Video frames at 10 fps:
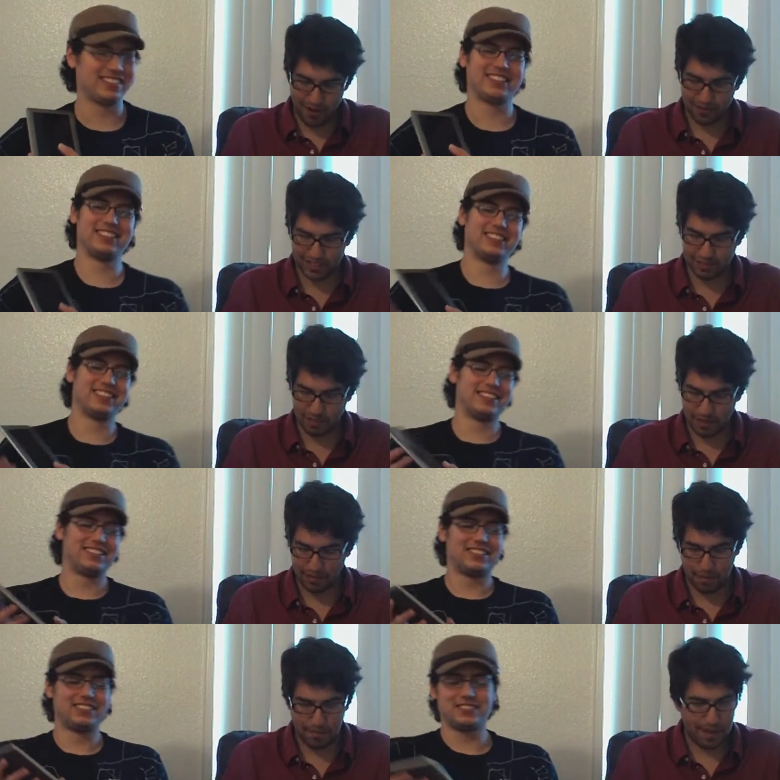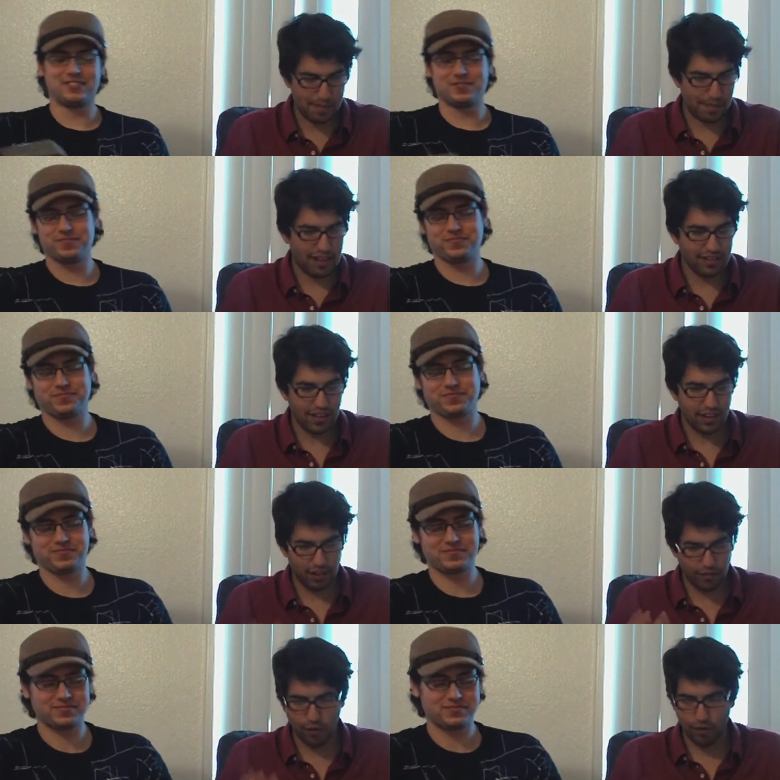Speaker 1: my phone has been, like, beeping me. It's like,
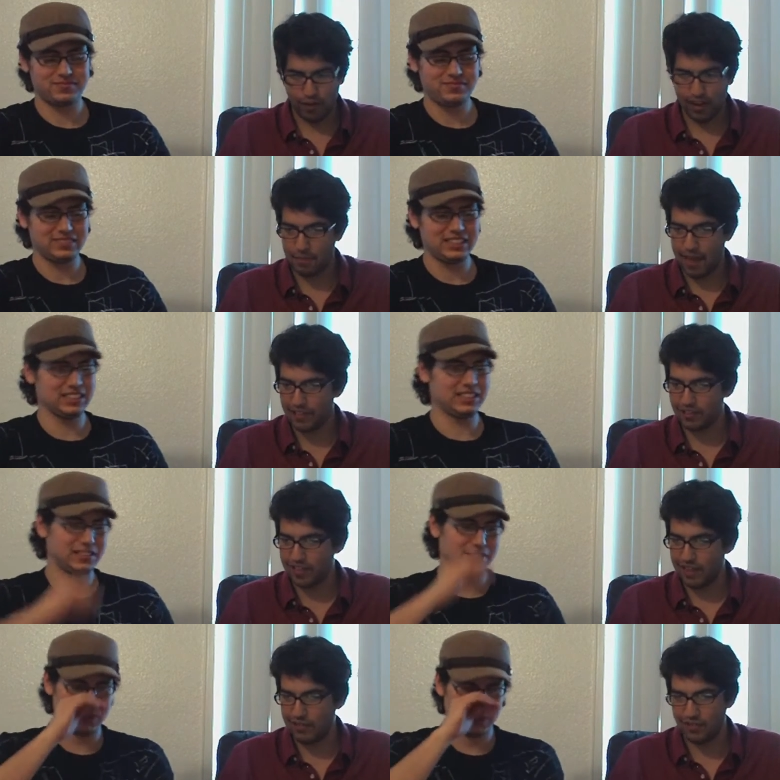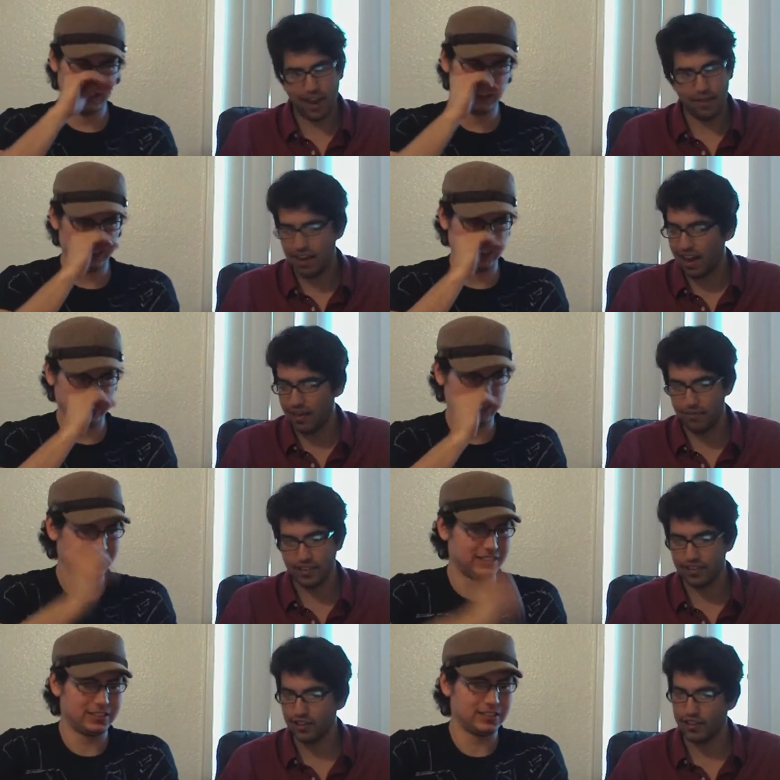you're forfeiting matches left and right. I'm like, I
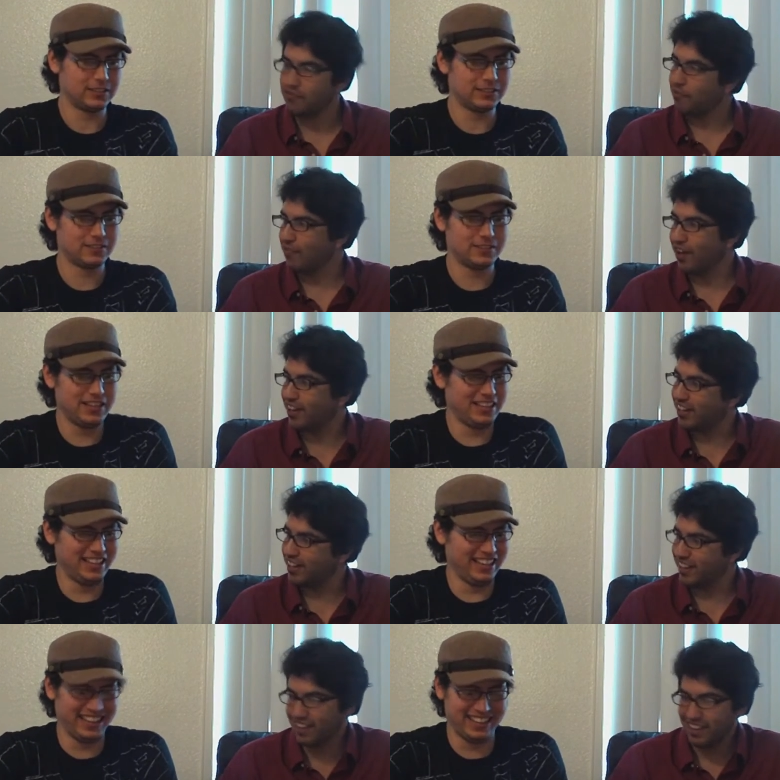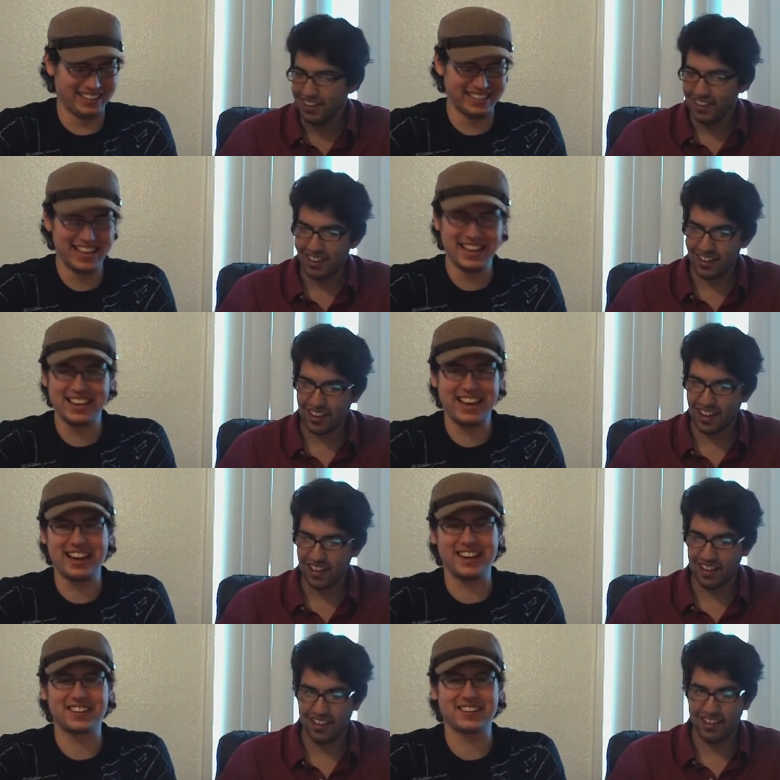really don't give a fuck.
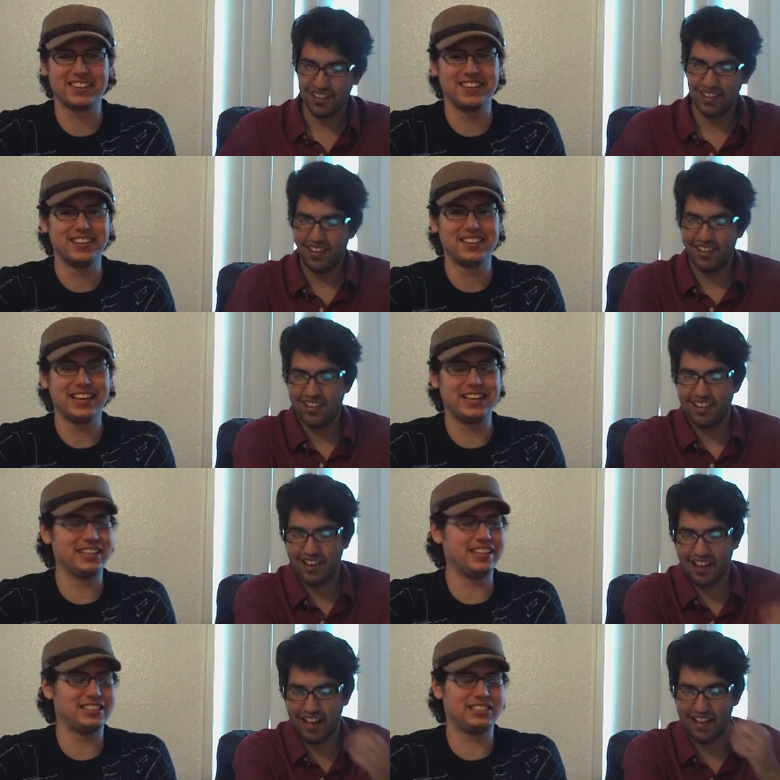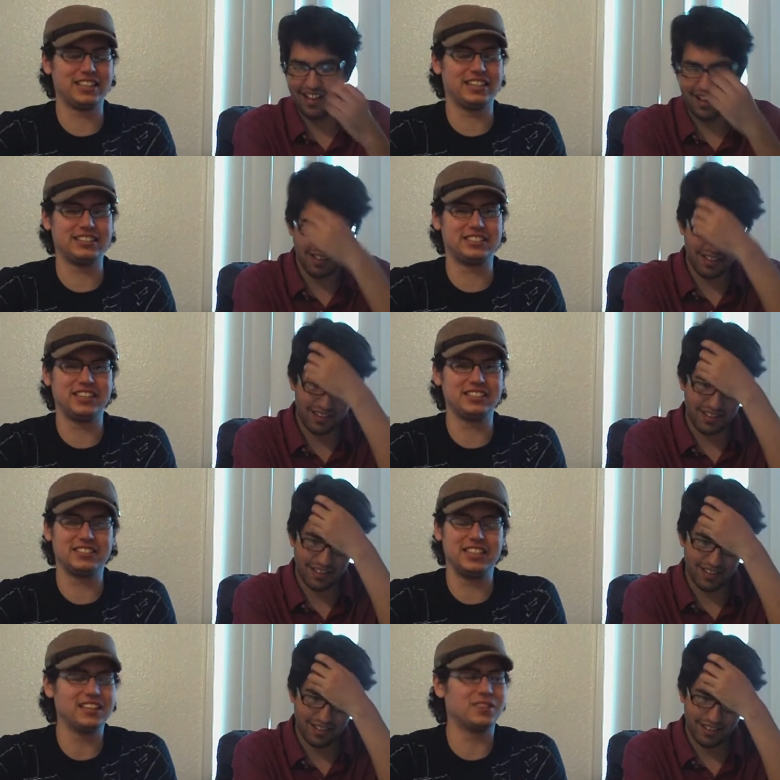
Speaker 2: Yeah. It's
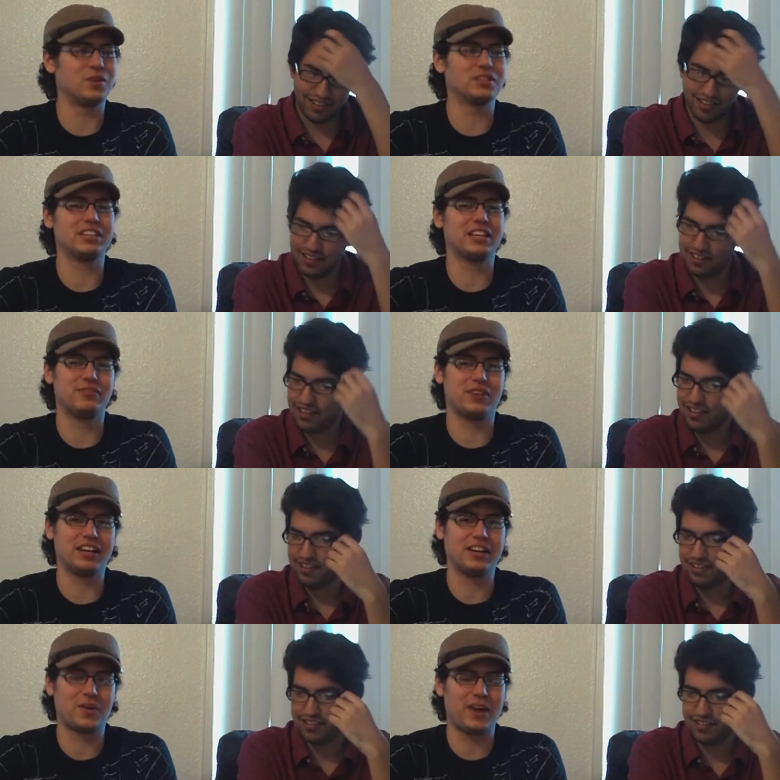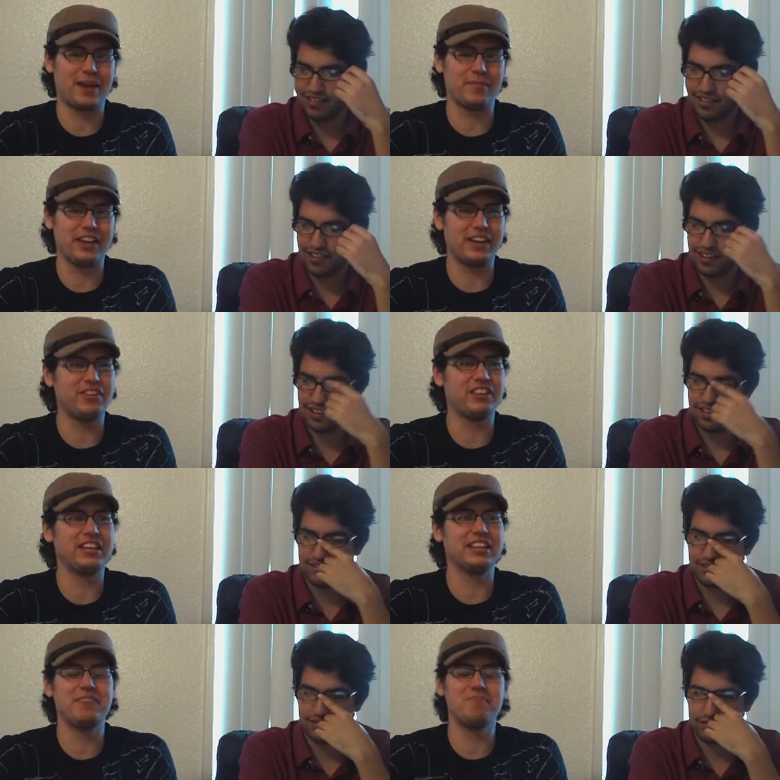Zynga runs like fucking crap. Yeah.
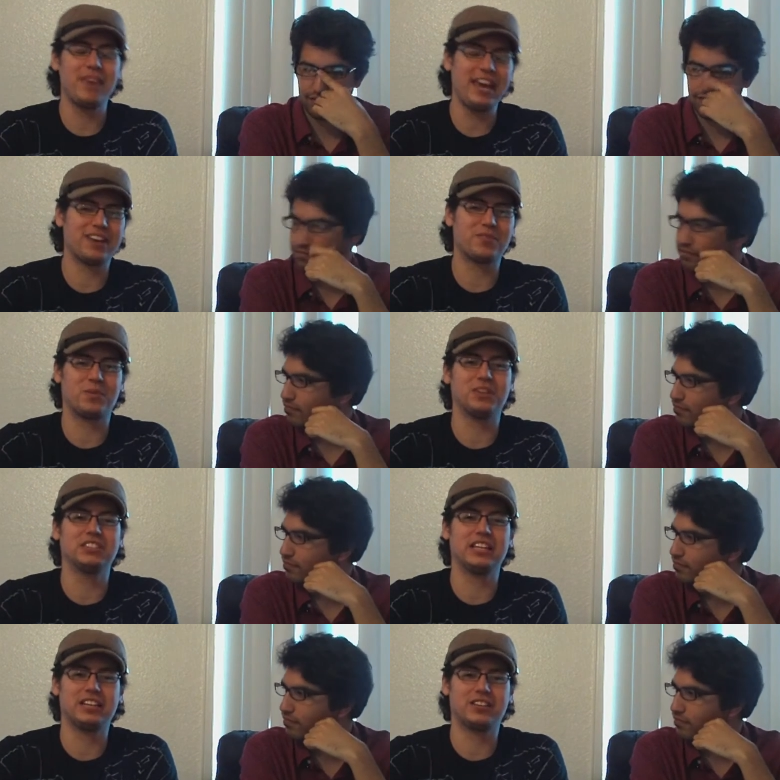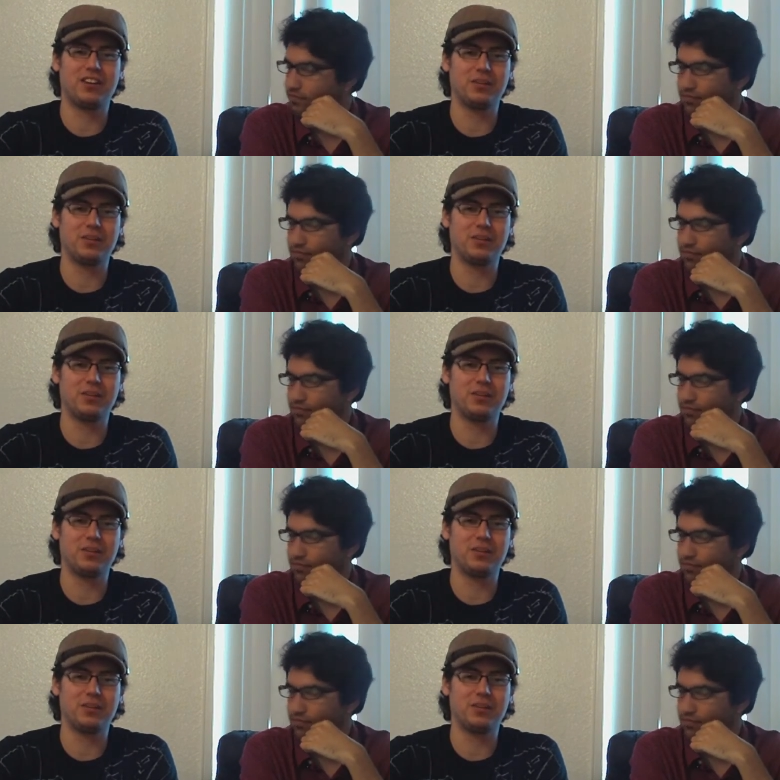Everything they make runs like